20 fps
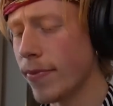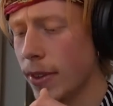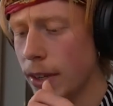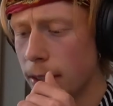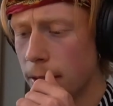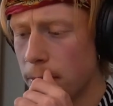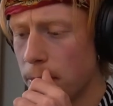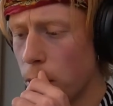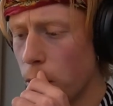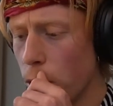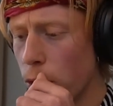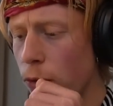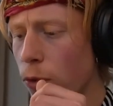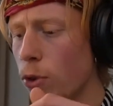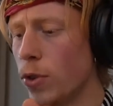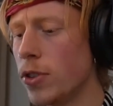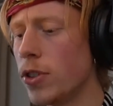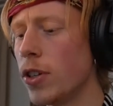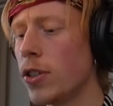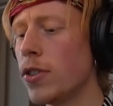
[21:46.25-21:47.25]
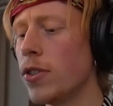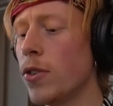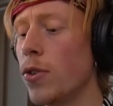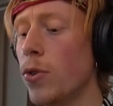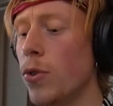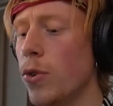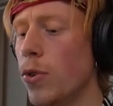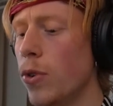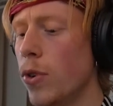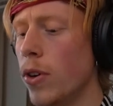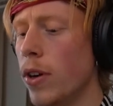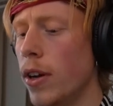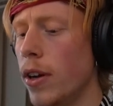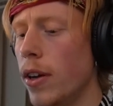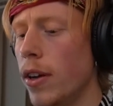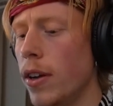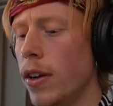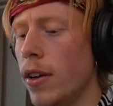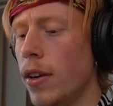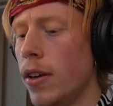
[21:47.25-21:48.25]
it's beautiful just to
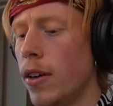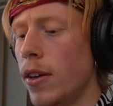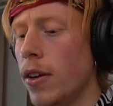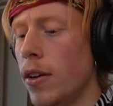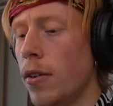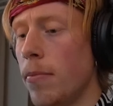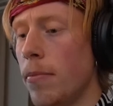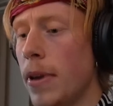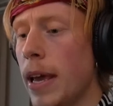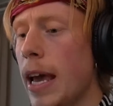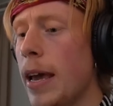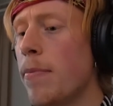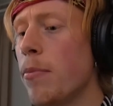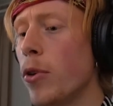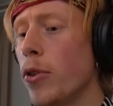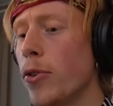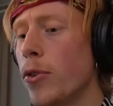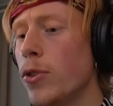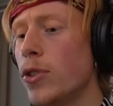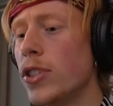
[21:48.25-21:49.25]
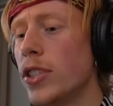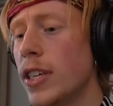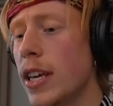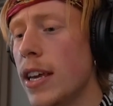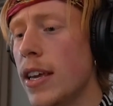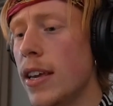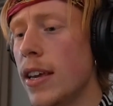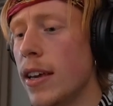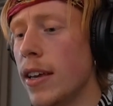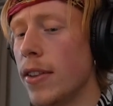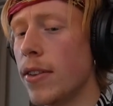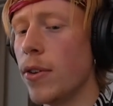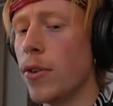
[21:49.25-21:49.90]
be able to see it,